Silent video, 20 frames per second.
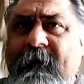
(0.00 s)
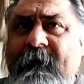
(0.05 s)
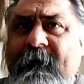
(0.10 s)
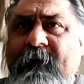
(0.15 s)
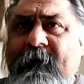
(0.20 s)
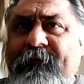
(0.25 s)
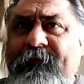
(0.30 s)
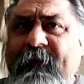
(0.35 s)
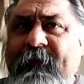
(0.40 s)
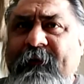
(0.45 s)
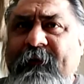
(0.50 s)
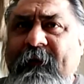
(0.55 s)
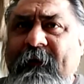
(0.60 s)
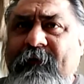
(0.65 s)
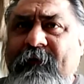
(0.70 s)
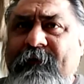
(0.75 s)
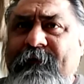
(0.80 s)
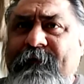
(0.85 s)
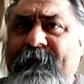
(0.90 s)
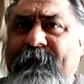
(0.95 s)
was a lot
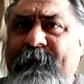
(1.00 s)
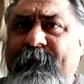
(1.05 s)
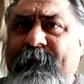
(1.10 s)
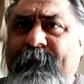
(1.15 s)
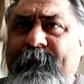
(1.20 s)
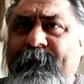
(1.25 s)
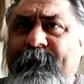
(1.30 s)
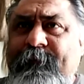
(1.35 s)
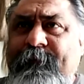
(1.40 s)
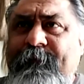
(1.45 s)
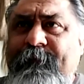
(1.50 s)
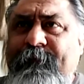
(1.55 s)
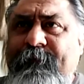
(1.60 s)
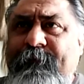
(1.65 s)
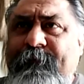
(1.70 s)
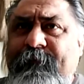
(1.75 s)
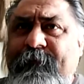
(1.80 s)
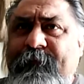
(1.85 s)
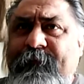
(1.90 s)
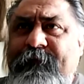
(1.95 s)
of
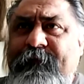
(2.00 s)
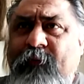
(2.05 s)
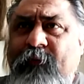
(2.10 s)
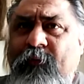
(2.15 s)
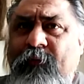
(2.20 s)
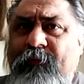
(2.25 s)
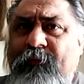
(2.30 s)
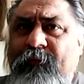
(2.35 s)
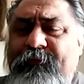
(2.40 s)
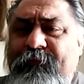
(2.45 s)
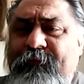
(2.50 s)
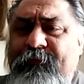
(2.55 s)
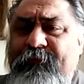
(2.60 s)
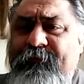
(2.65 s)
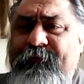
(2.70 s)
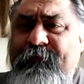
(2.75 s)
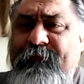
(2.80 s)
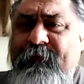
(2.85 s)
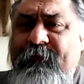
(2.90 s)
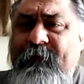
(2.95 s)
soldiers
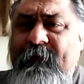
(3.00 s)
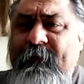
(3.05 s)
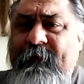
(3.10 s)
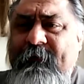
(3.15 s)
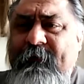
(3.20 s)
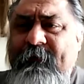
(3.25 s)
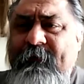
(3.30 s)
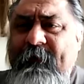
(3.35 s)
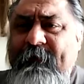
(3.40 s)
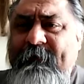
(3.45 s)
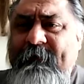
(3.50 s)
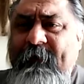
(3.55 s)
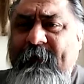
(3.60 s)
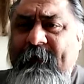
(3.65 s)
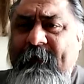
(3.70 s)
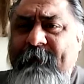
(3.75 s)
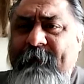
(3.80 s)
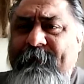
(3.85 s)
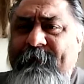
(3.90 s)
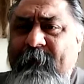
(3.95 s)
in that
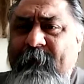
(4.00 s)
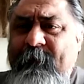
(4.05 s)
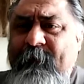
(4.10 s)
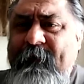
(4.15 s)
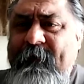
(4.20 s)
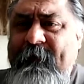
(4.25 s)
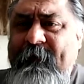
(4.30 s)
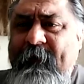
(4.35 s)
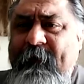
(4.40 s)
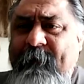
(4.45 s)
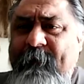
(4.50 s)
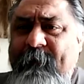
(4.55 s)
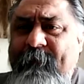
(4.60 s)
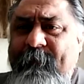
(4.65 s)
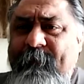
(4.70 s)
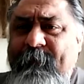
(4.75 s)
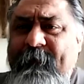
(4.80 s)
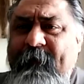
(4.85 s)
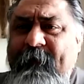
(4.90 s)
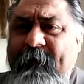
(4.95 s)
time frame that
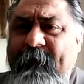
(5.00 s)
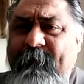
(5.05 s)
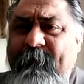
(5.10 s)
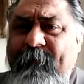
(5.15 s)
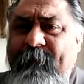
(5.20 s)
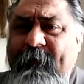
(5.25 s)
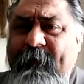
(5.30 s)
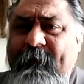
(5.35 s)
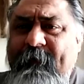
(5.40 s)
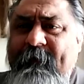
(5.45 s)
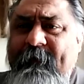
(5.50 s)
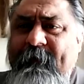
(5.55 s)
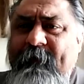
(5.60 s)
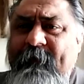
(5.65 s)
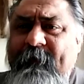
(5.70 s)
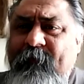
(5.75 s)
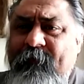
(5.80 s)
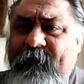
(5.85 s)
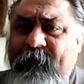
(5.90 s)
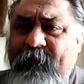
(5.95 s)
came back, and
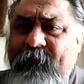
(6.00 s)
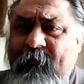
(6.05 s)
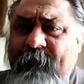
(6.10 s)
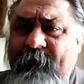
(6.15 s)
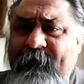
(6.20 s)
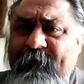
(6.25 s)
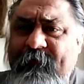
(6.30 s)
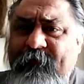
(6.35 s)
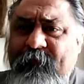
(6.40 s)
there were Suaves as